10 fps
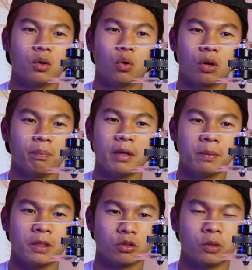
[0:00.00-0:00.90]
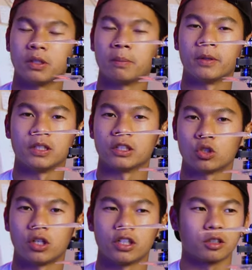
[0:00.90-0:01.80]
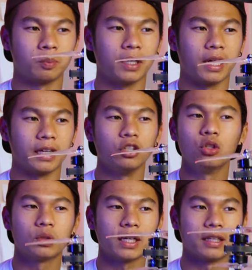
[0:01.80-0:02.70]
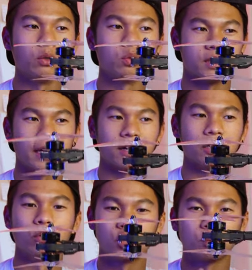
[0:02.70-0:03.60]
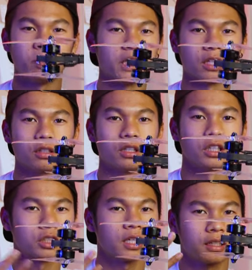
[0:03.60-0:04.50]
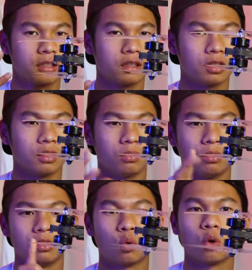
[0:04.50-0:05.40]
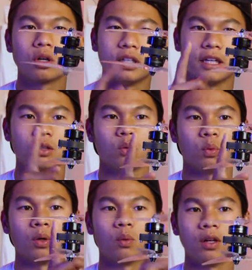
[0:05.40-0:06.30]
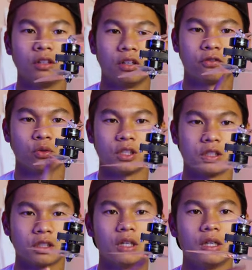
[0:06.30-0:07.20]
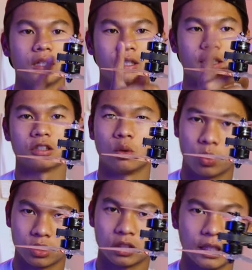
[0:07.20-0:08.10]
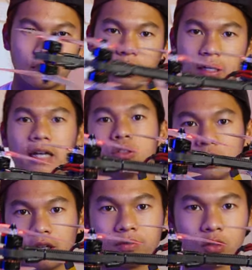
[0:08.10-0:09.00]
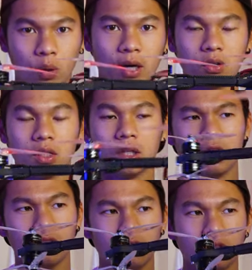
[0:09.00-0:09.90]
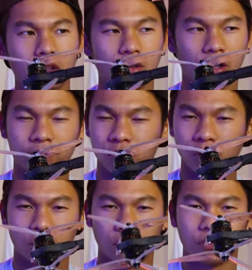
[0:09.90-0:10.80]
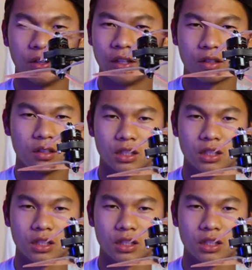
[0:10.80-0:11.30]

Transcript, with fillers: or maybe there's something about the electronics, but I knew that it was there. It was spinning. It just had to coordinate well enough for these guys to work together and actually get off the ground. So after like our fifth,